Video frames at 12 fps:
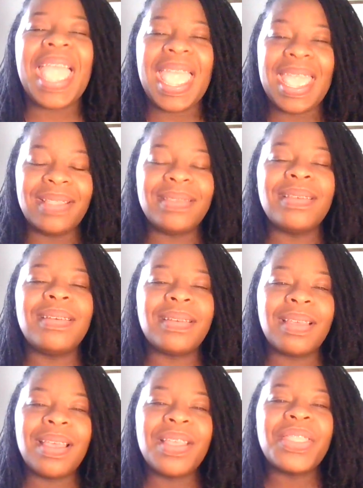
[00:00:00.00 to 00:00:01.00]
It
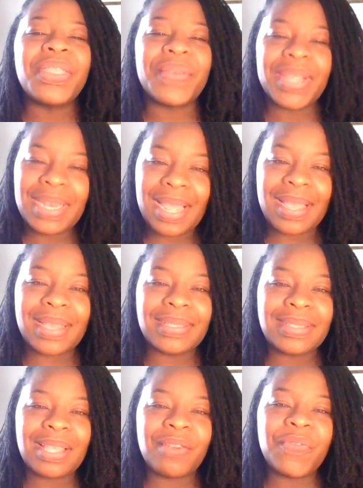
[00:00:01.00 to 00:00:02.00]
took 3
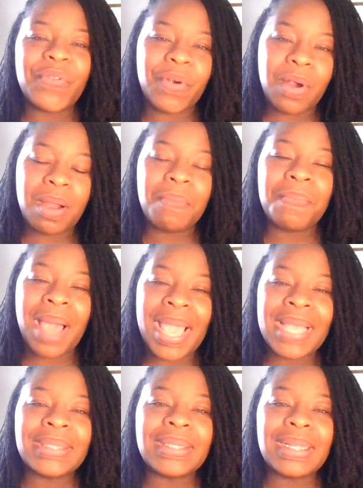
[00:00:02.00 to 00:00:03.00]
days for my
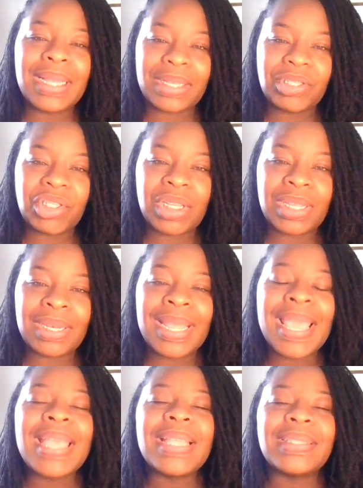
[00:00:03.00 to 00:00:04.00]
installation,
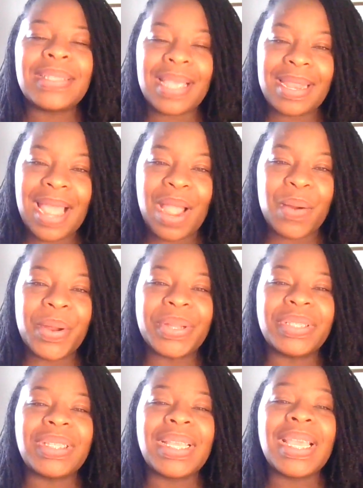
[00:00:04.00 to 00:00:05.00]
10
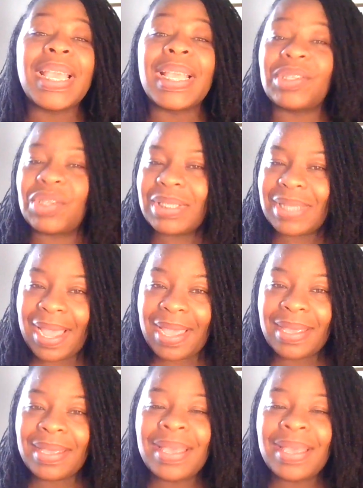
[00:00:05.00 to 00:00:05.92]
hours each day.